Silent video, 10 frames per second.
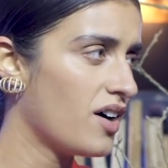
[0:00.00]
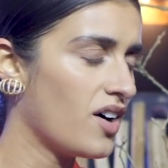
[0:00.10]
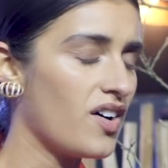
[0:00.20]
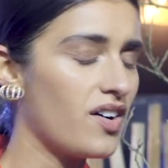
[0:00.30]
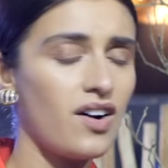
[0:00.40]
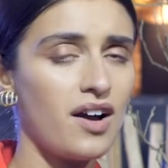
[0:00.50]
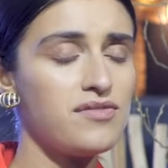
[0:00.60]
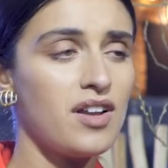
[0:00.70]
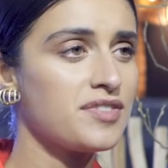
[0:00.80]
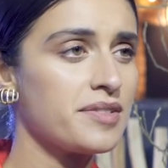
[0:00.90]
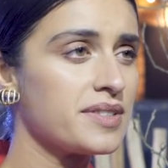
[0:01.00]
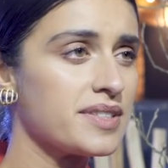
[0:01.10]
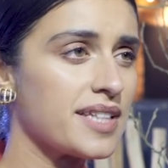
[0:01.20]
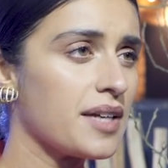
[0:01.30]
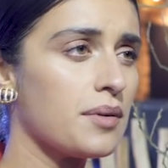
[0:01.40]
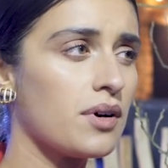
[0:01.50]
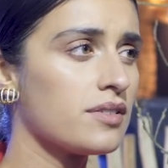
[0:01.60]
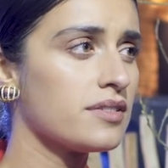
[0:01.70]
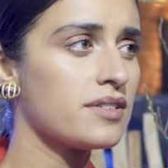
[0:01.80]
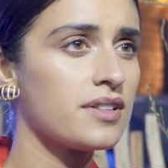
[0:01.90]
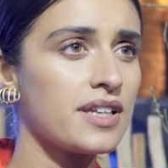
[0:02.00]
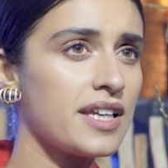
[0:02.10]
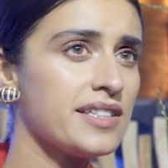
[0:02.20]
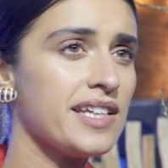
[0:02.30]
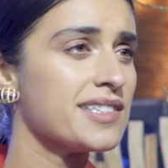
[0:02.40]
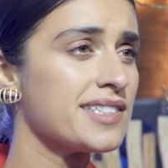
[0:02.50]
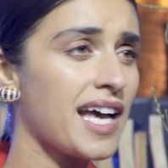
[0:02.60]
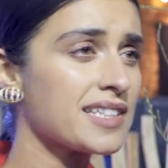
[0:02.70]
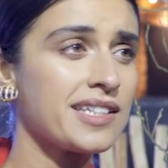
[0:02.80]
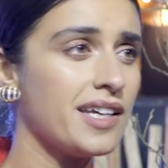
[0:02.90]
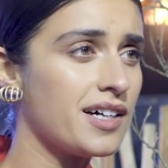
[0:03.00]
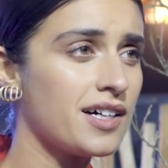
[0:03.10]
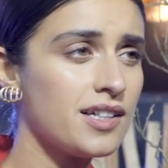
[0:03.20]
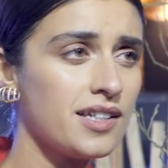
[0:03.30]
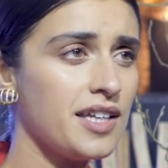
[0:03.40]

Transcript: Oh, I've loved him since day 1. He is Jaskier.